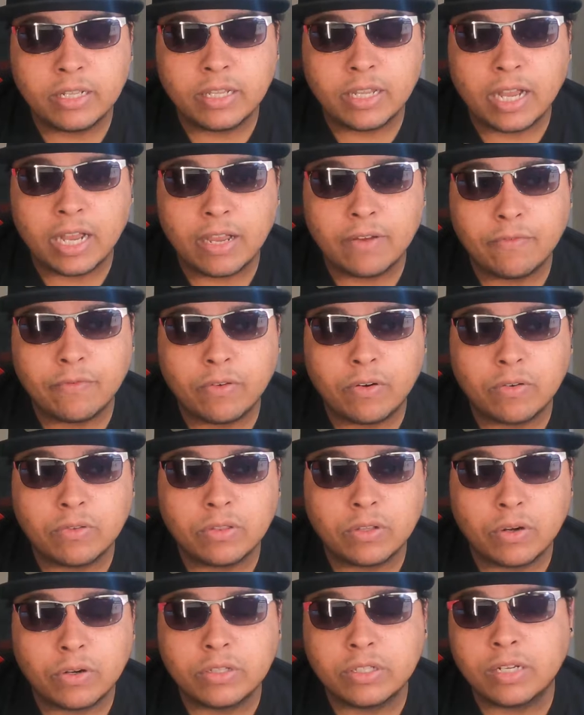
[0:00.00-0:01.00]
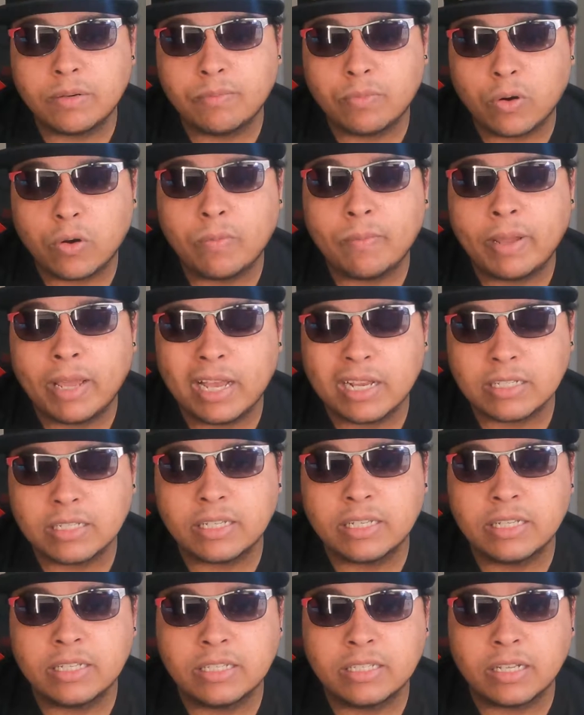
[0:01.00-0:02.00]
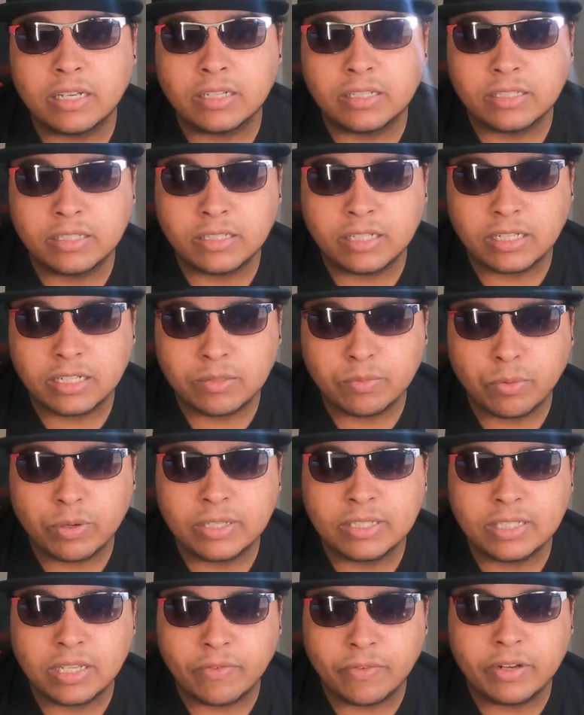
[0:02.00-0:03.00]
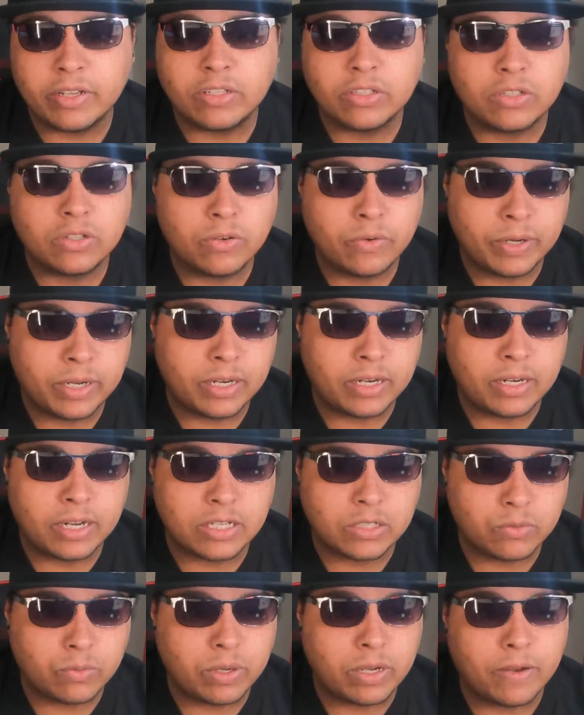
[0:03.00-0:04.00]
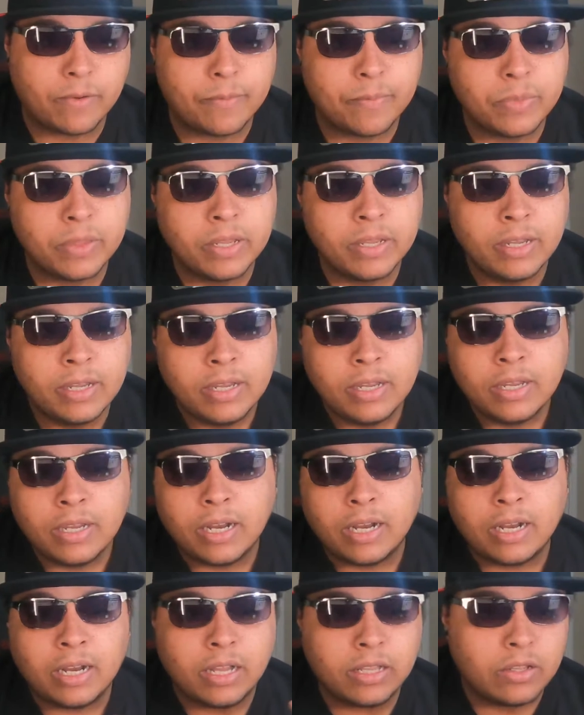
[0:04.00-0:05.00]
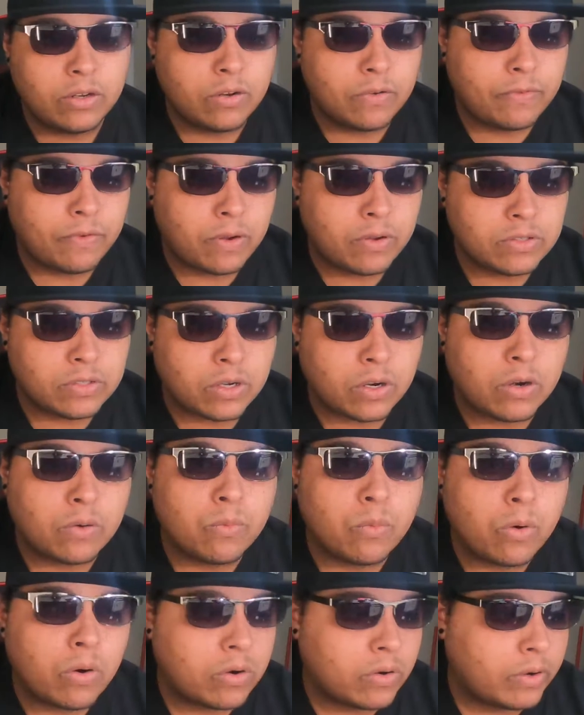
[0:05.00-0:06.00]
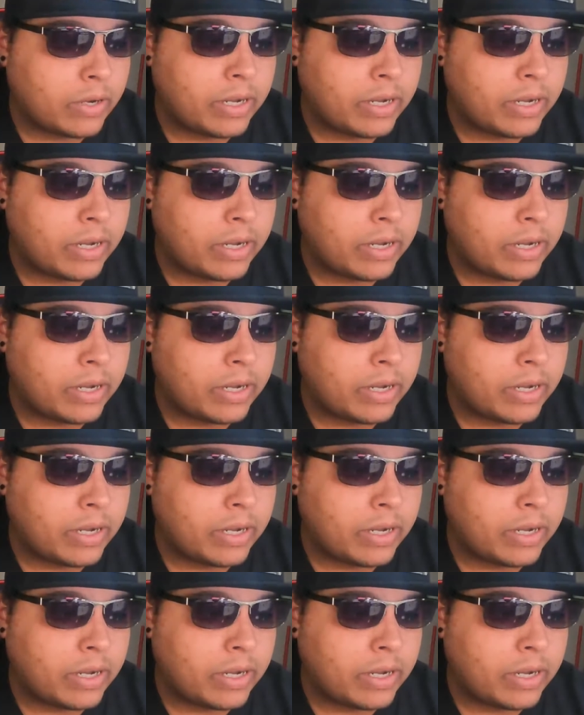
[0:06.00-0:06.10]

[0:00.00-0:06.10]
the iPhone 13 Pro Max is a 6.7-inch screen as well. The new phones are water